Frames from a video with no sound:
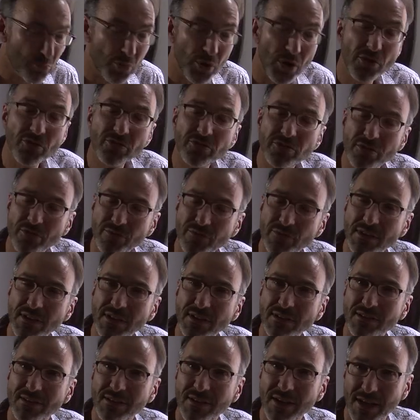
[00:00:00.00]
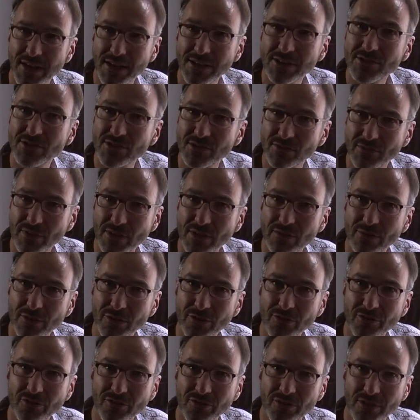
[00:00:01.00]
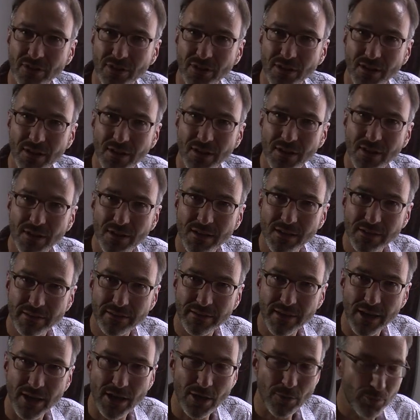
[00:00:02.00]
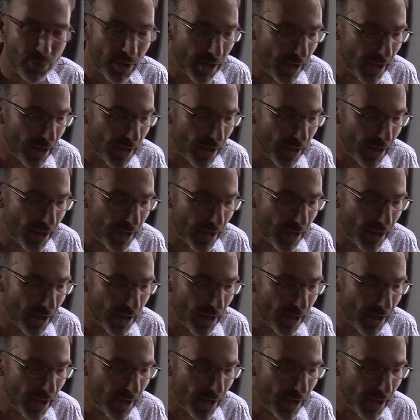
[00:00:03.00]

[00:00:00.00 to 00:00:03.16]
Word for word: both of these kinds of evolution take